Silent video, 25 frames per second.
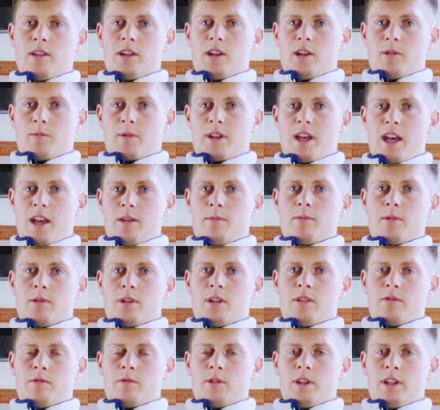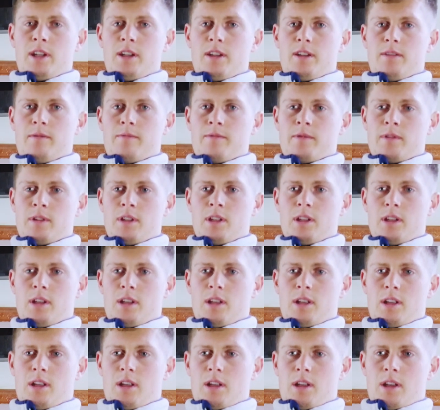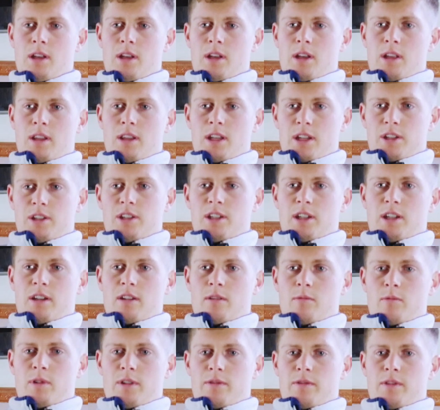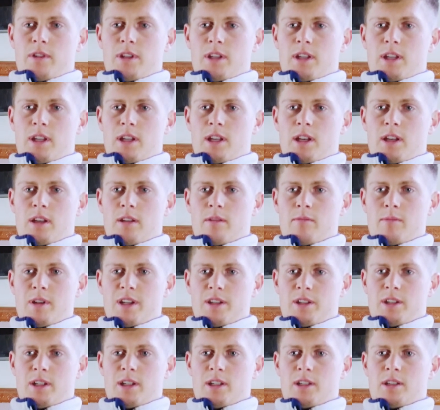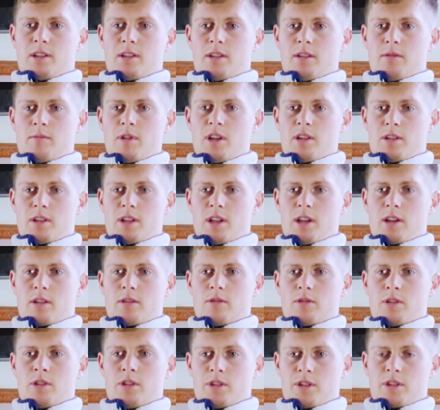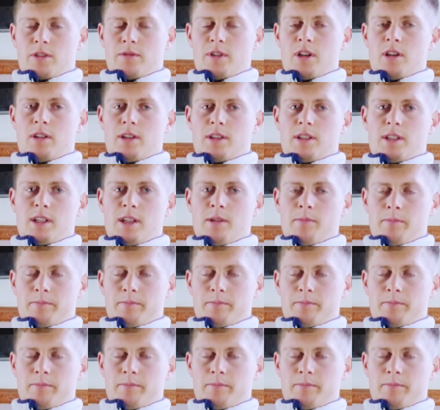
I'm capable of winning, and this year I'm with the Manchester Motorcycles Husqvarna team.